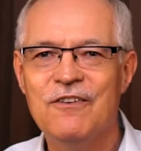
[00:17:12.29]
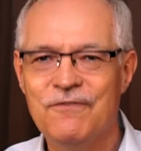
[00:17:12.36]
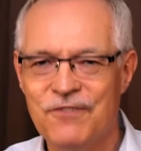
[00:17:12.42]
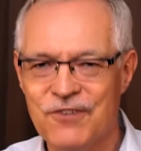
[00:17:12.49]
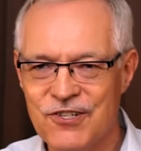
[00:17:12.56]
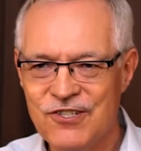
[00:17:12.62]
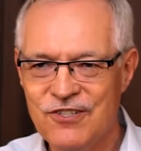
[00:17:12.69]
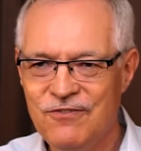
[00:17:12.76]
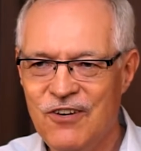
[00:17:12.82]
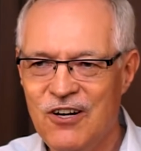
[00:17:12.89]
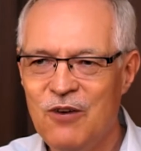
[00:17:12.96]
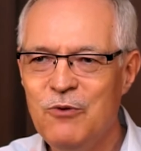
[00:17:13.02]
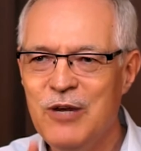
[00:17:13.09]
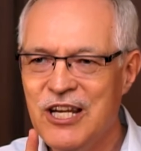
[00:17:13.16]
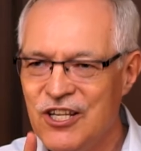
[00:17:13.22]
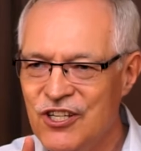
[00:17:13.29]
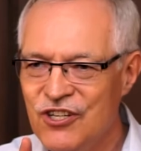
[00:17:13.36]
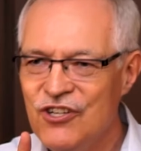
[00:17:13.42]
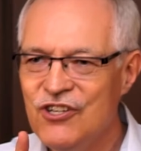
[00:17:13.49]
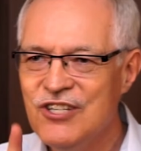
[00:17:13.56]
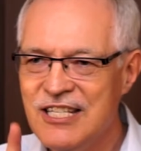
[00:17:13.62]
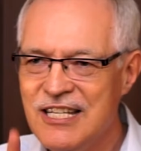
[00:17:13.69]
First of all, we can
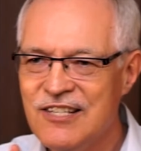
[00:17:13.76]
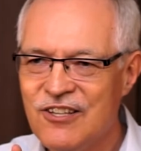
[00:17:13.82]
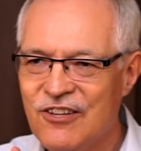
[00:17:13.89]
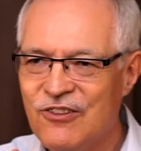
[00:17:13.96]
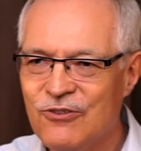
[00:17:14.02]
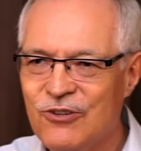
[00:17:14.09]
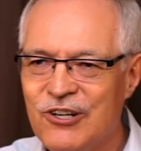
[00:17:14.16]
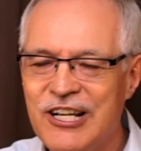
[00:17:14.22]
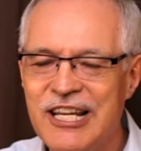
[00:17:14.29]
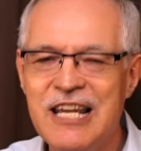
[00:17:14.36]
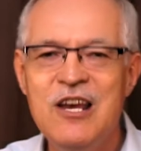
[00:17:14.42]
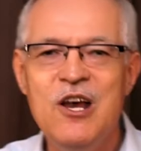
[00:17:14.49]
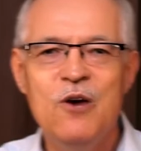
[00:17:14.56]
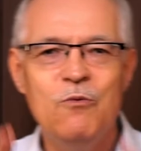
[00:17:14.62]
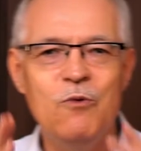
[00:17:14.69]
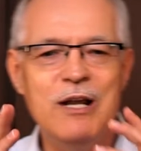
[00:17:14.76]
use his authority